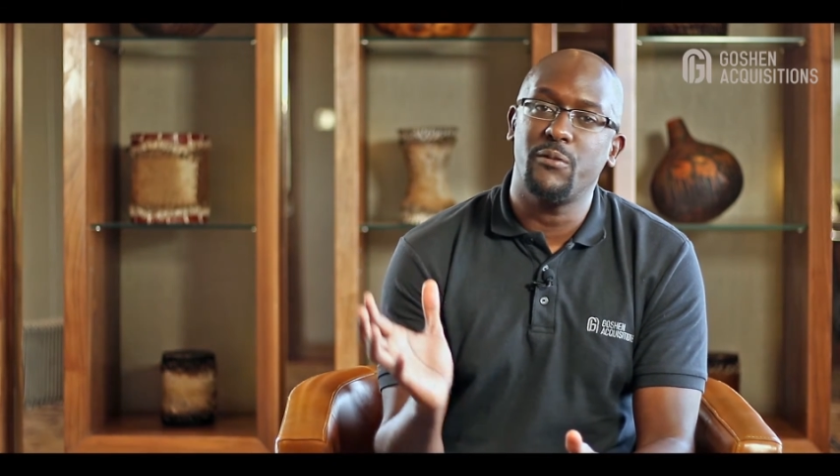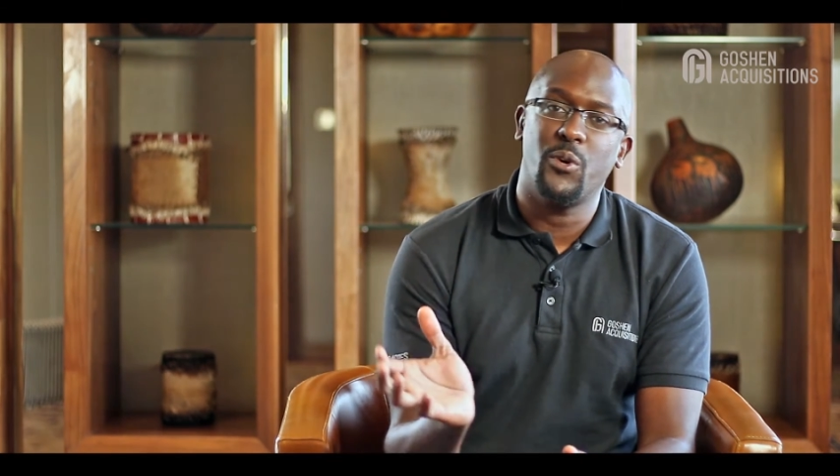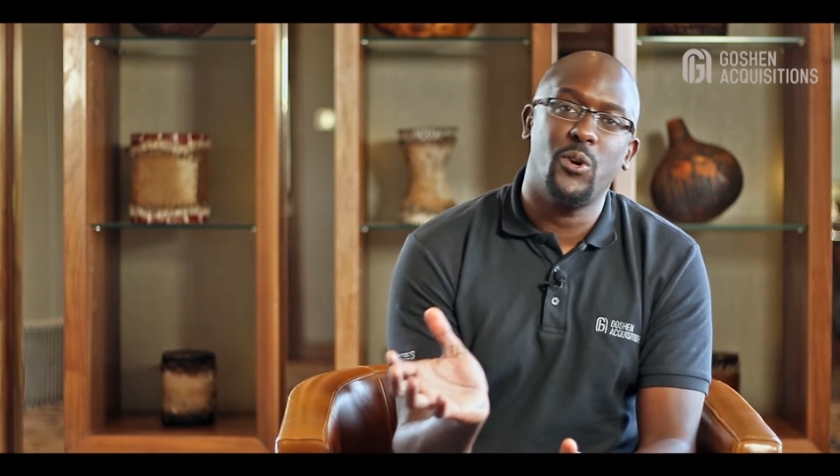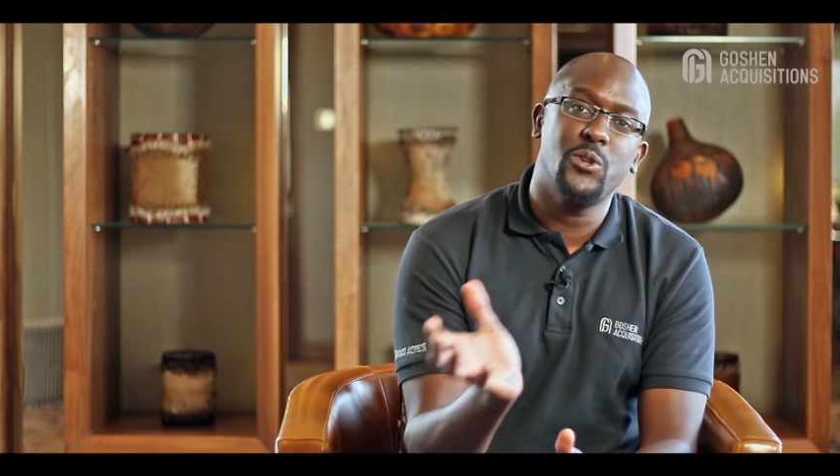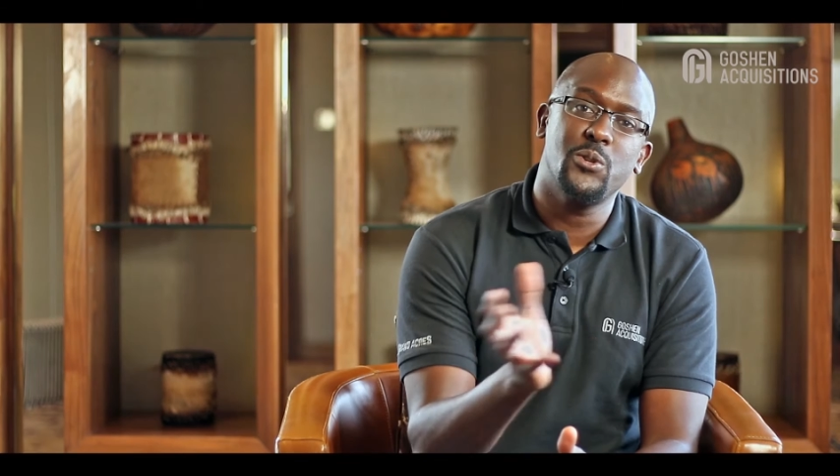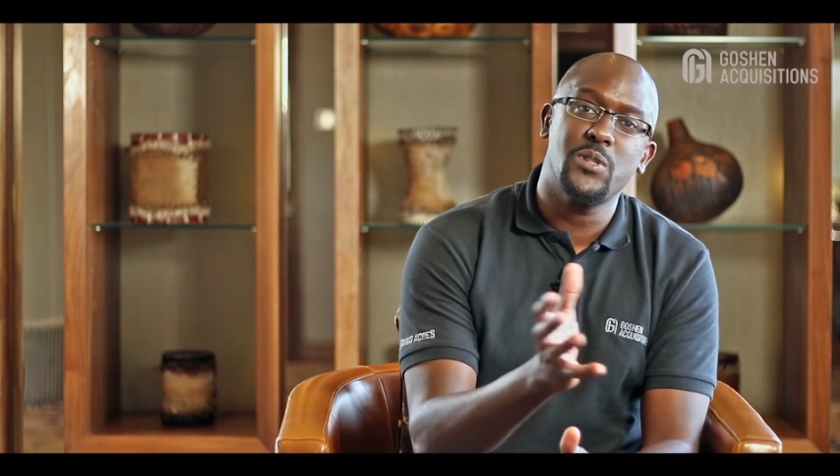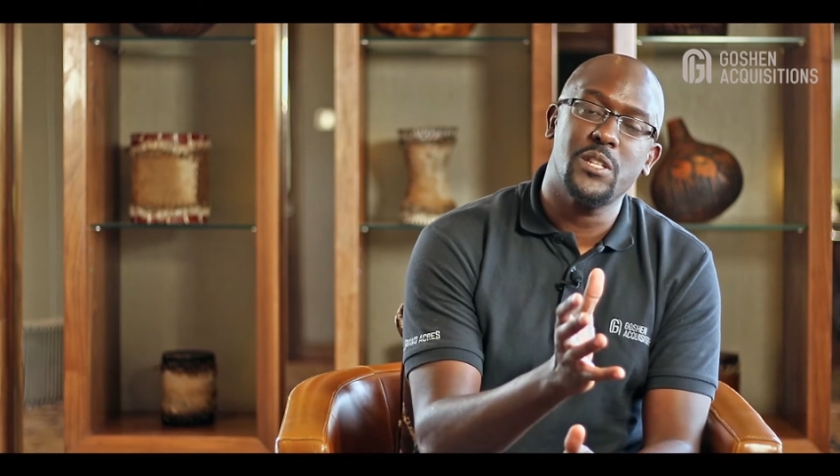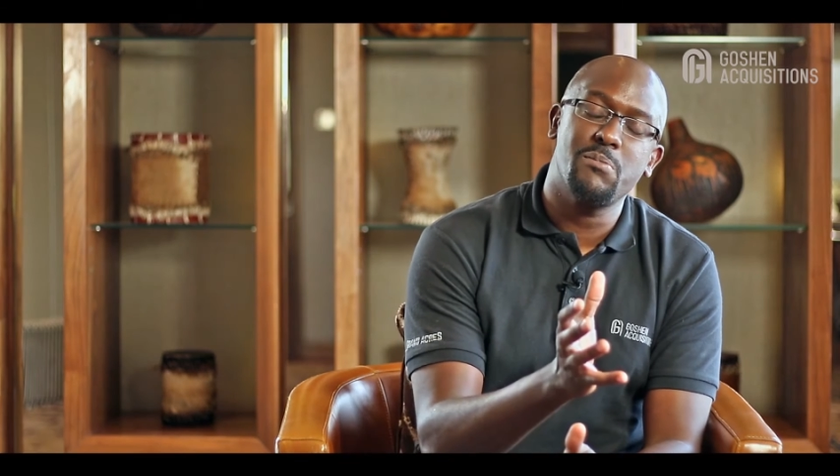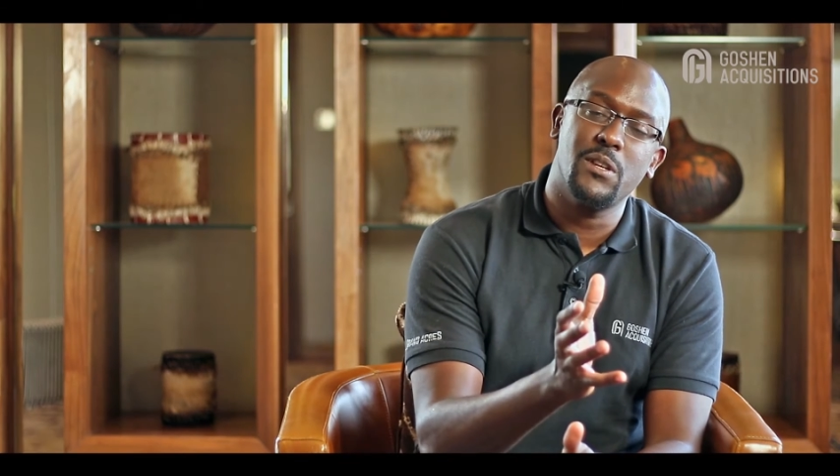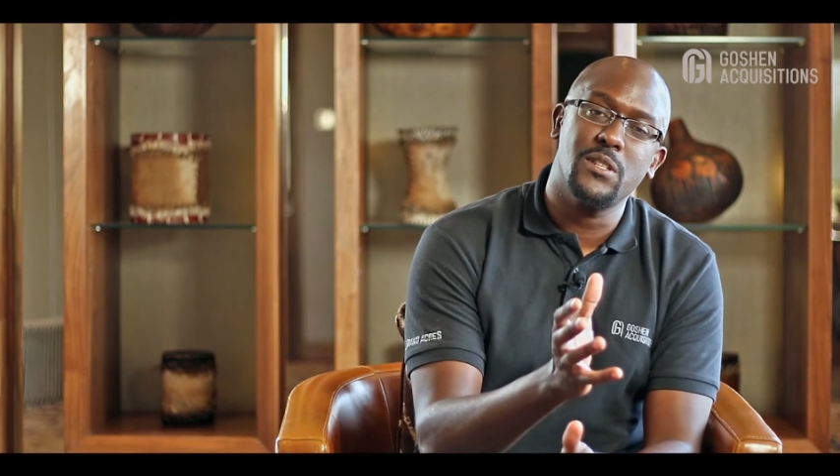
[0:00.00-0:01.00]
for all those
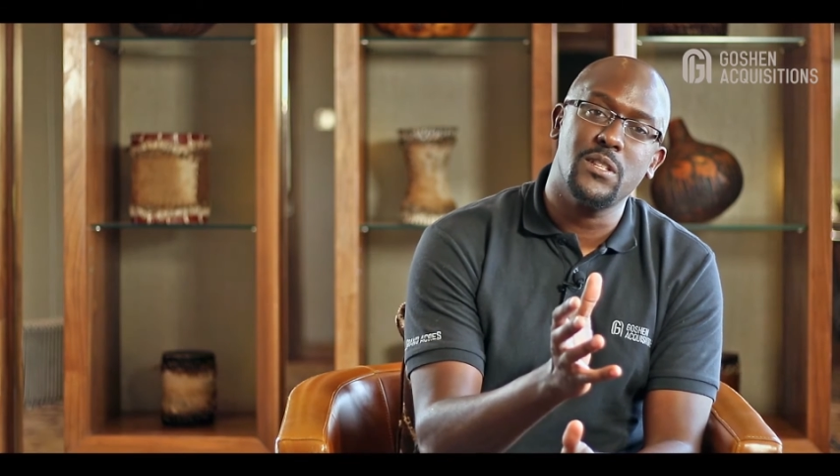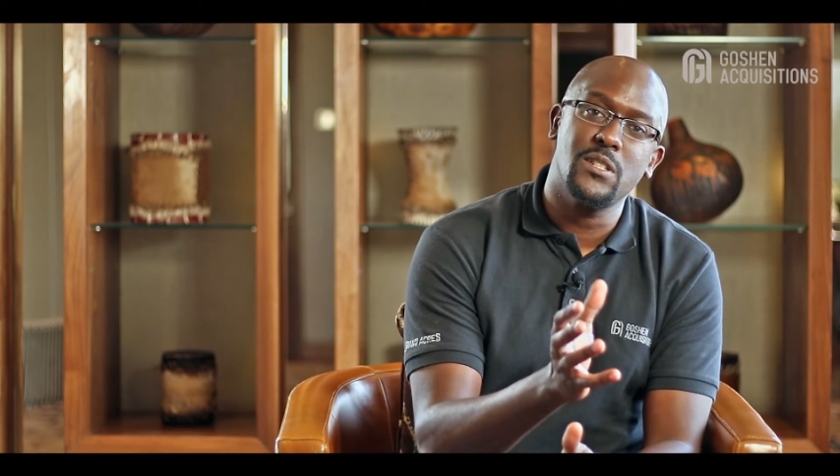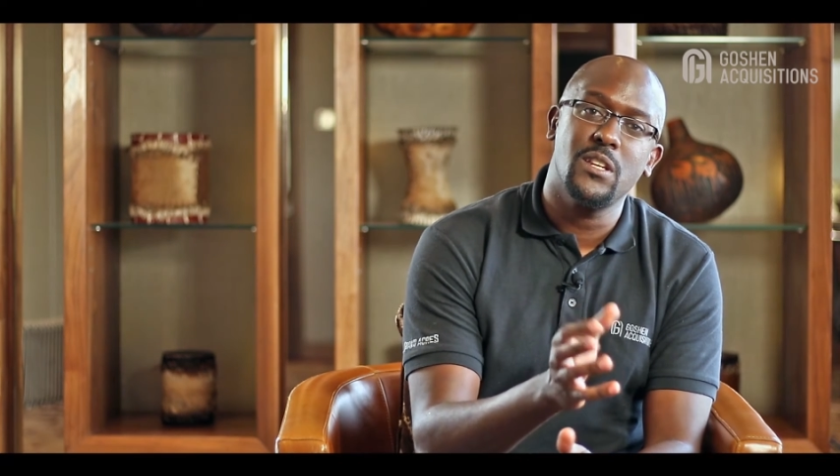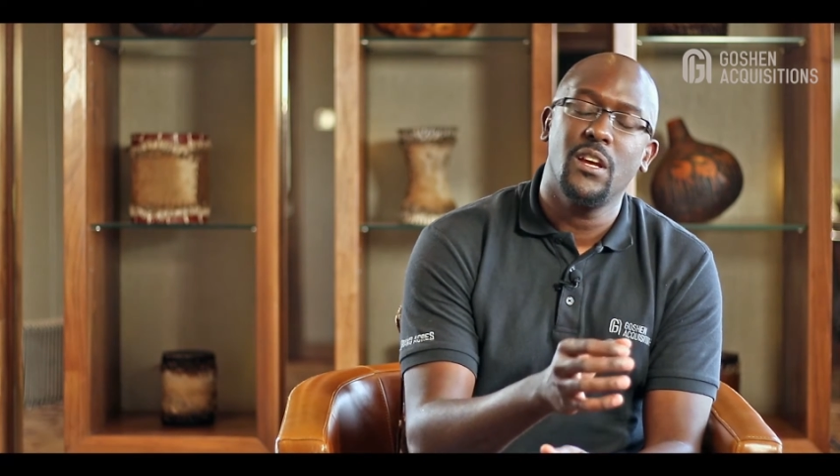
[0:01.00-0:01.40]
expenses,